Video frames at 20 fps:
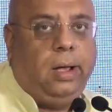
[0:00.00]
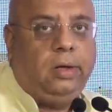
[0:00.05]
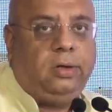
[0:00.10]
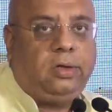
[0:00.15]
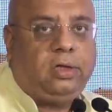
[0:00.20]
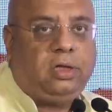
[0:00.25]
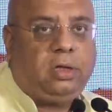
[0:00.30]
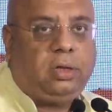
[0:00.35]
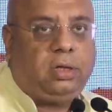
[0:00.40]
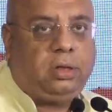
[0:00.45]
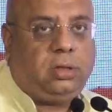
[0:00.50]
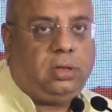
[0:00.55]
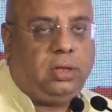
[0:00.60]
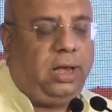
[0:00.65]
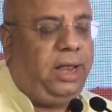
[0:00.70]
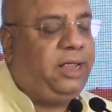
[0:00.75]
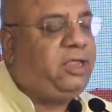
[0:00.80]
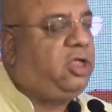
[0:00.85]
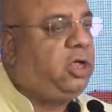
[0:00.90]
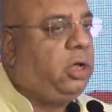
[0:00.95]

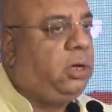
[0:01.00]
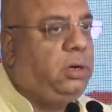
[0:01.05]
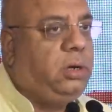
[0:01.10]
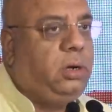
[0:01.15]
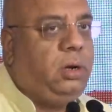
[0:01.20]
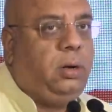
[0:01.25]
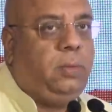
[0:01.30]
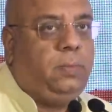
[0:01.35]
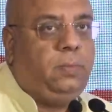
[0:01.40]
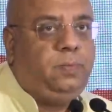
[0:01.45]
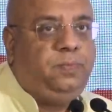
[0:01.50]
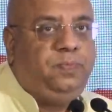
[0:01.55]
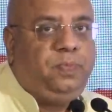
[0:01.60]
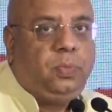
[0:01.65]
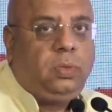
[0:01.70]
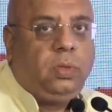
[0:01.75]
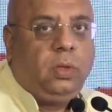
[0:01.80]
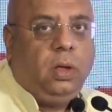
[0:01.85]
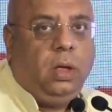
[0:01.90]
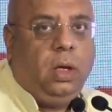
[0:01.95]
selection,
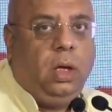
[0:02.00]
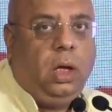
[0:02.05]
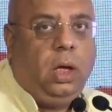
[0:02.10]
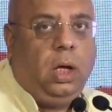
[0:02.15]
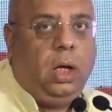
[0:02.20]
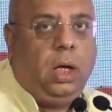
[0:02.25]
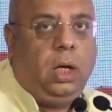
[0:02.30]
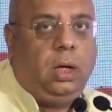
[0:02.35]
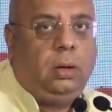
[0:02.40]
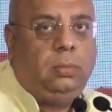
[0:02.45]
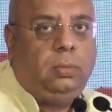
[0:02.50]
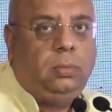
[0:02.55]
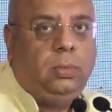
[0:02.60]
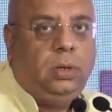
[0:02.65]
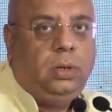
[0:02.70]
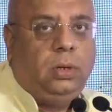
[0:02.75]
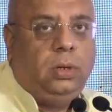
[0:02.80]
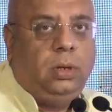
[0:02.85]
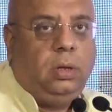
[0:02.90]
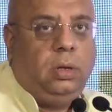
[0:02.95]
uh,
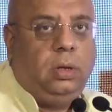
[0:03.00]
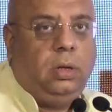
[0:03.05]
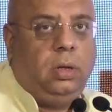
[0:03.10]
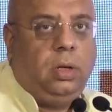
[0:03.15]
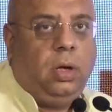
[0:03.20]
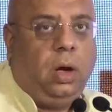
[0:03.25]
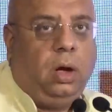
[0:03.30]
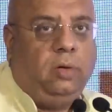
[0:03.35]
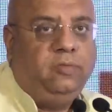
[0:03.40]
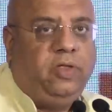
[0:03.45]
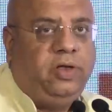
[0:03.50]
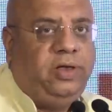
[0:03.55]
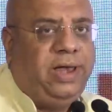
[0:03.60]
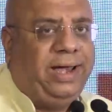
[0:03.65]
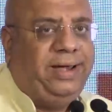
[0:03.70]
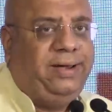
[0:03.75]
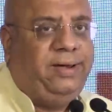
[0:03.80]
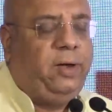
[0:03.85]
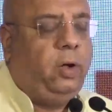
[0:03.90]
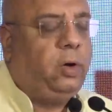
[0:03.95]
of the
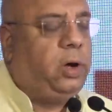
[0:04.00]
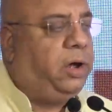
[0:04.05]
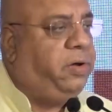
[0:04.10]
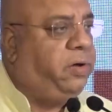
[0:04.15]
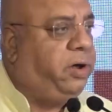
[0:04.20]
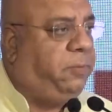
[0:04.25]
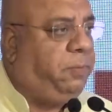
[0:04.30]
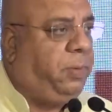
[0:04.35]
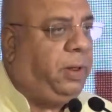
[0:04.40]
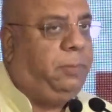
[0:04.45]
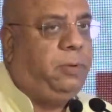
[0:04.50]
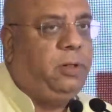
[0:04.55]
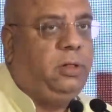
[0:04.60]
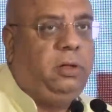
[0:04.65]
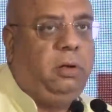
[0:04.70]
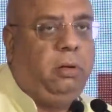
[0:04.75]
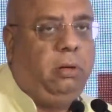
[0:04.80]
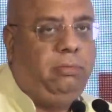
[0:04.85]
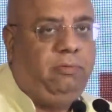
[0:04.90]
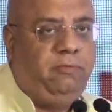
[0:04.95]
90 or 100 people
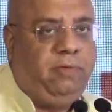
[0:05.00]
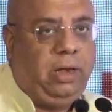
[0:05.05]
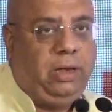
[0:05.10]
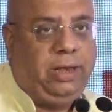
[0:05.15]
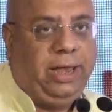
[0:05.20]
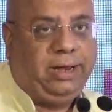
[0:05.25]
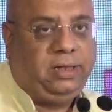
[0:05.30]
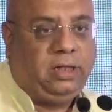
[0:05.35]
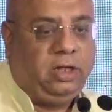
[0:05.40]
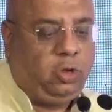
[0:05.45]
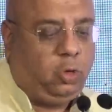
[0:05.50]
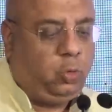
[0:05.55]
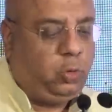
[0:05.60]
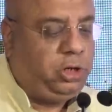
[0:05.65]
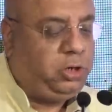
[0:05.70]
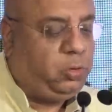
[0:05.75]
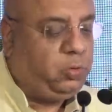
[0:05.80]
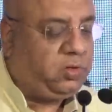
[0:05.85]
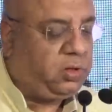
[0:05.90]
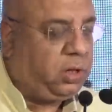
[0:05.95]
that we'll get the
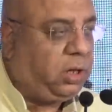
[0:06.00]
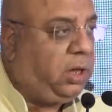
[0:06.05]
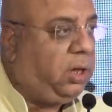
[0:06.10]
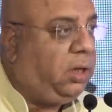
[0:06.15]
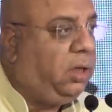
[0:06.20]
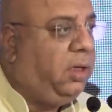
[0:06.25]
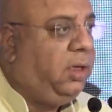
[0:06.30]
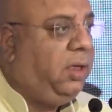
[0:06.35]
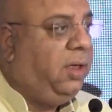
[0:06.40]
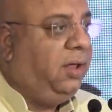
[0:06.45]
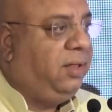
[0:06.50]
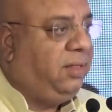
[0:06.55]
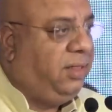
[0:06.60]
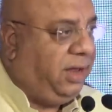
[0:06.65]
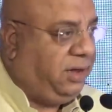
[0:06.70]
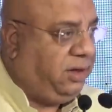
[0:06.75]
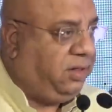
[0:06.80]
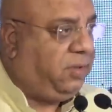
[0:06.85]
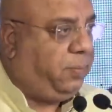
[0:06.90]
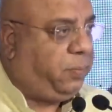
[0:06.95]
jury to see.
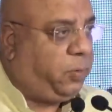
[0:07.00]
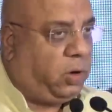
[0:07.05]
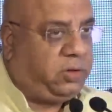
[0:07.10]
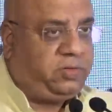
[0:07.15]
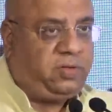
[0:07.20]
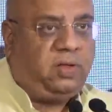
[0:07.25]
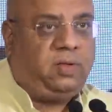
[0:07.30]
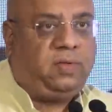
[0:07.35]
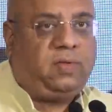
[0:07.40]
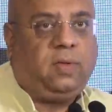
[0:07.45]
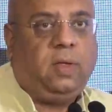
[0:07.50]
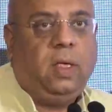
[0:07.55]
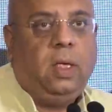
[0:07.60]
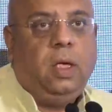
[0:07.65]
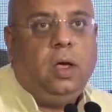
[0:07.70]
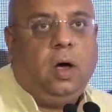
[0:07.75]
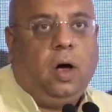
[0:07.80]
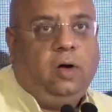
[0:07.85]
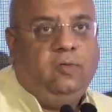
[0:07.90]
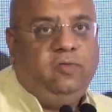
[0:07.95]
Then is the process
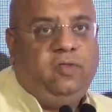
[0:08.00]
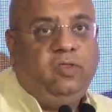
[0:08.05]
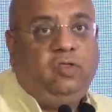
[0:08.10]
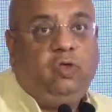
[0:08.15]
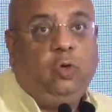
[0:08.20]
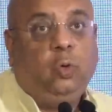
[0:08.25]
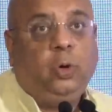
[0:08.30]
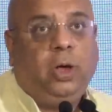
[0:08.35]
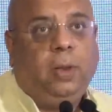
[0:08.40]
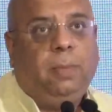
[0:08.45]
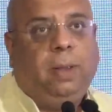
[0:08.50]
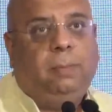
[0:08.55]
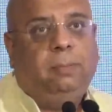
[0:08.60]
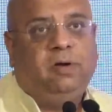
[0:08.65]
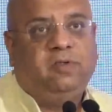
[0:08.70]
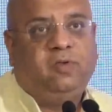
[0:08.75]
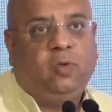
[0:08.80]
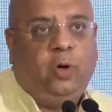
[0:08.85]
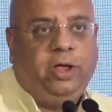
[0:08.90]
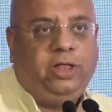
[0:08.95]
of the jury
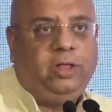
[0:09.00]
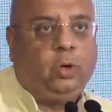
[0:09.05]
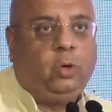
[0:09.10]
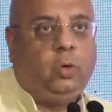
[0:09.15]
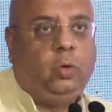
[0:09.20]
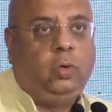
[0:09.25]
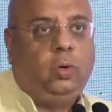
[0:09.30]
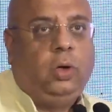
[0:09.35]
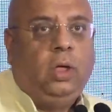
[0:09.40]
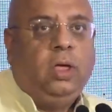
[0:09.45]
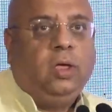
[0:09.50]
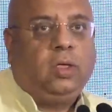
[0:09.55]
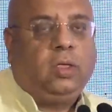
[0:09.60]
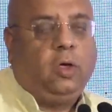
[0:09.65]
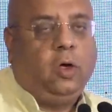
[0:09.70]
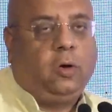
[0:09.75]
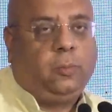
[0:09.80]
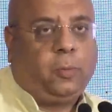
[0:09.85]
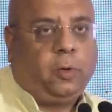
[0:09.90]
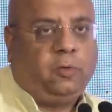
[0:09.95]
members going through
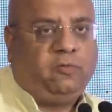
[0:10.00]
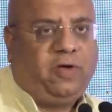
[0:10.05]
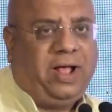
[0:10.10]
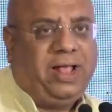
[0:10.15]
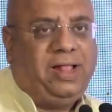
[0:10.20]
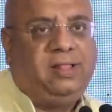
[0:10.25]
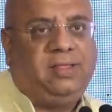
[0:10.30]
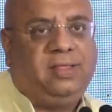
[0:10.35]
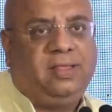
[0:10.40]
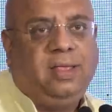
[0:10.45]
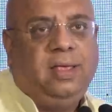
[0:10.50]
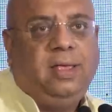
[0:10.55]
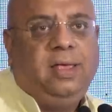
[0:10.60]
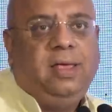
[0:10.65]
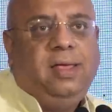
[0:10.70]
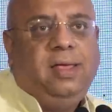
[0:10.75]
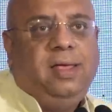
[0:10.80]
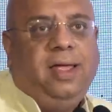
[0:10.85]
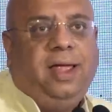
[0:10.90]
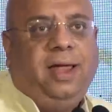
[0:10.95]
your profiles,
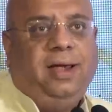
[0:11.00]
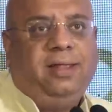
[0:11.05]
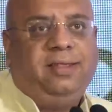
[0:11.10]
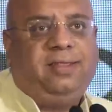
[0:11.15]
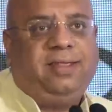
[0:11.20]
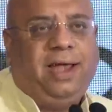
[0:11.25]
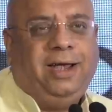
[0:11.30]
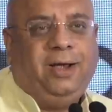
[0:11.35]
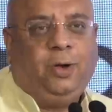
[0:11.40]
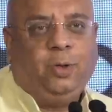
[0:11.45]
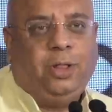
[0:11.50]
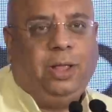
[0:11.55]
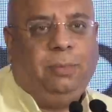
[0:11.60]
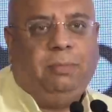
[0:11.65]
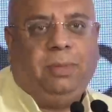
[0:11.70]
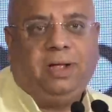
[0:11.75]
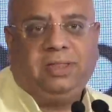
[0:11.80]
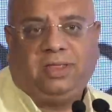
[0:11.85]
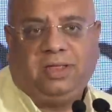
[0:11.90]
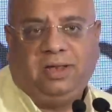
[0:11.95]
it is sent to them
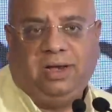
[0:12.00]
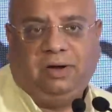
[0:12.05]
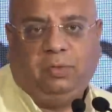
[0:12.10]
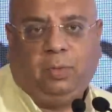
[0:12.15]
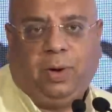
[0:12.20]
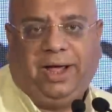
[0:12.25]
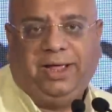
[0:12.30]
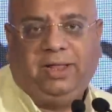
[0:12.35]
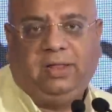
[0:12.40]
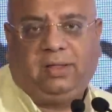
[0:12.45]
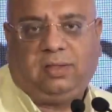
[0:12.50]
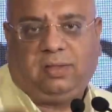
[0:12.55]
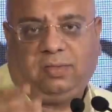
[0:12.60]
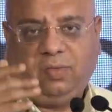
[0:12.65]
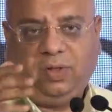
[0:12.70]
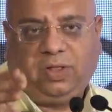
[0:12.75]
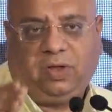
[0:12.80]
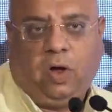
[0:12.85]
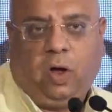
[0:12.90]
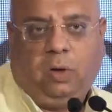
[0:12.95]
much in advance
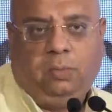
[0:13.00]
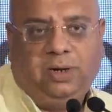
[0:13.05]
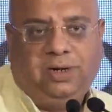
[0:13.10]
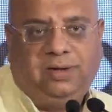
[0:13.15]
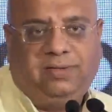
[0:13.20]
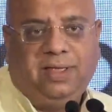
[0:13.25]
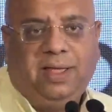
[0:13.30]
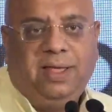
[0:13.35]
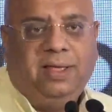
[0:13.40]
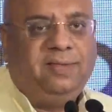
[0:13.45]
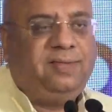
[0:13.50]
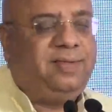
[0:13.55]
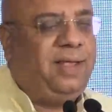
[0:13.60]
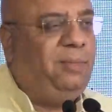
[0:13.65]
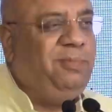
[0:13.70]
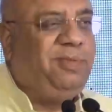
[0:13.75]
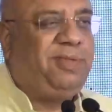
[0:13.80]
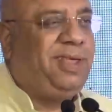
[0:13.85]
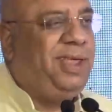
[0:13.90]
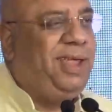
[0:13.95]
with comments.
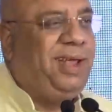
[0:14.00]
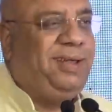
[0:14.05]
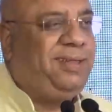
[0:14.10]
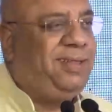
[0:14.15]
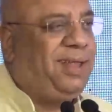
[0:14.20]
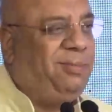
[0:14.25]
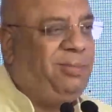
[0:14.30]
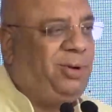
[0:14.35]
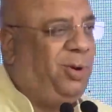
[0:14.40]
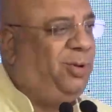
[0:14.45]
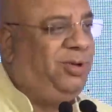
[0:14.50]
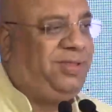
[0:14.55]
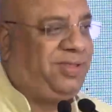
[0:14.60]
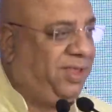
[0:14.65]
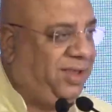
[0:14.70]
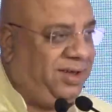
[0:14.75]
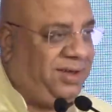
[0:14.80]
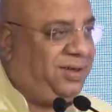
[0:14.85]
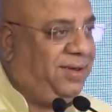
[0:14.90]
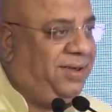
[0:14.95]
Some see it, some don't see
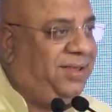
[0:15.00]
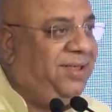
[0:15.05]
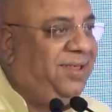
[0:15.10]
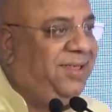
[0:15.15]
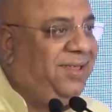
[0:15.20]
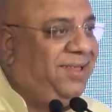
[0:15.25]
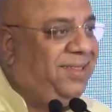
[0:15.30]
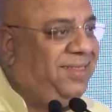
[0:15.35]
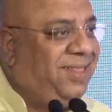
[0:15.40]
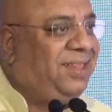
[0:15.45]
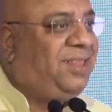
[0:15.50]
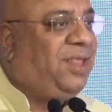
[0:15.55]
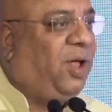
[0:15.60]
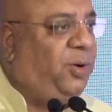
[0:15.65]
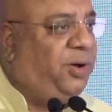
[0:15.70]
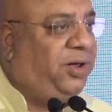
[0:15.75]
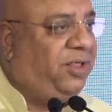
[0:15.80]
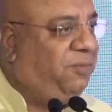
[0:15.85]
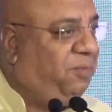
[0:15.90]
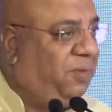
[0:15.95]
it. That's how
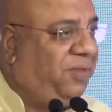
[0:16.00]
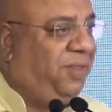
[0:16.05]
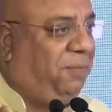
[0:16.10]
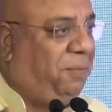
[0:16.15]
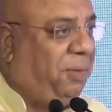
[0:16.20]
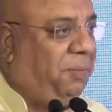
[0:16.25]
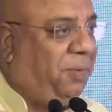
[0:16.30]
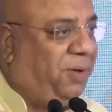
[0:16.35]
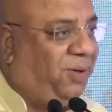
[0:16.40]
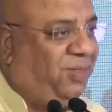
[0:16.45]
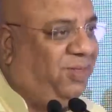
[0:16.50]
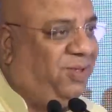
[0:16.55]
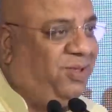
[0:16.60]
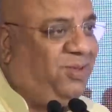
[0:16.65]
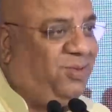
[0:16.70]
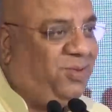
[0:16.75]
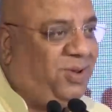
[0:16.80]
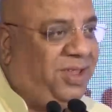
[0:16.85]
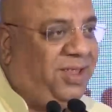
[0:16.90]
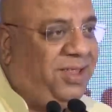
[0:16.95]
it is, busy people on the
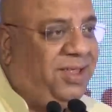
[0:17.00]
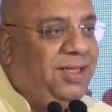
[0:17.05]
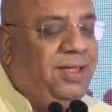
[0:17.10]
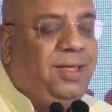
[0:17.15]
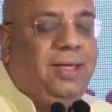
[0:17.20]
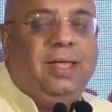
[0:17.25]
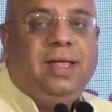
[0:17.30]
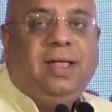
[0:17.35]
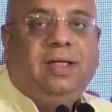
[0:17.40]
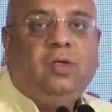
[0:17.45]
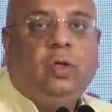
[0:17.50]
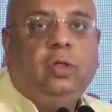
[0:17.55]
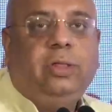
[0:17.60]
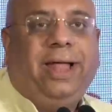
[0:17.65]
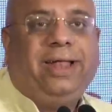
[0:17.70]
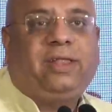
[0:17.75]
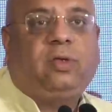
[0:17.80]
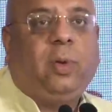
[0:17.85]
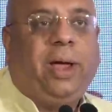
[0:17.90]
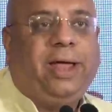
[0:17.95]
jury. So
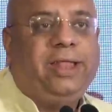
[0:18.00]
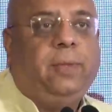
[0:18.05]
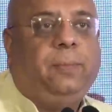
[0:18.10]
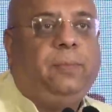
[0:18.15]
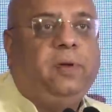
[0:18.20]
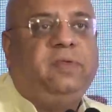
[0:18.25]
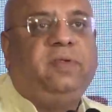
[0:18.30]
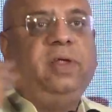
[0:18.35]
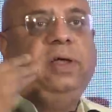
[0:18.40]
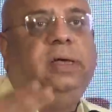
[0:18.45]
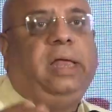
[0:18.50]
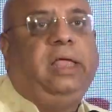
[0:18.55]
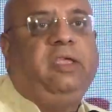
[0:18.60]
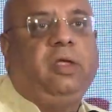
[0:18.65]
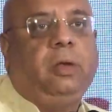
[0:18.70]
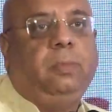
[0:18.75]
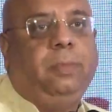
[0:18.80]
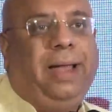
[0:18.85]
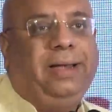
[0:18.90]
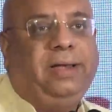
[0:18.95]
that's why the
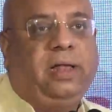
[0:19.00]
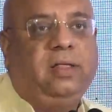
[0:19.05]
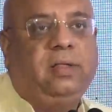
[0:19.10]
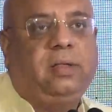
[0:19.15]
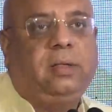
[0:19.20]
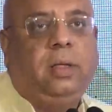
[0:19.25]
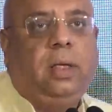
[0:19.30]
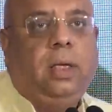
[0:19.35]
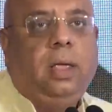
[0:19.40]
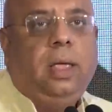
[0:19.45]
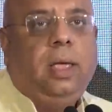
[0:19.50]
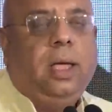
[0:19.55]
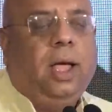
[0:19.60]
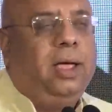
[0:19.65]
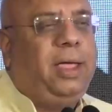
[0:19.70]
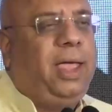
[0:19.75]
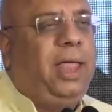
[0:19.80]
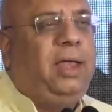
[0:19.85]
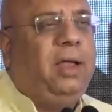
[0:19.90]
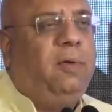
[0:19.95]
presentation matters. Again,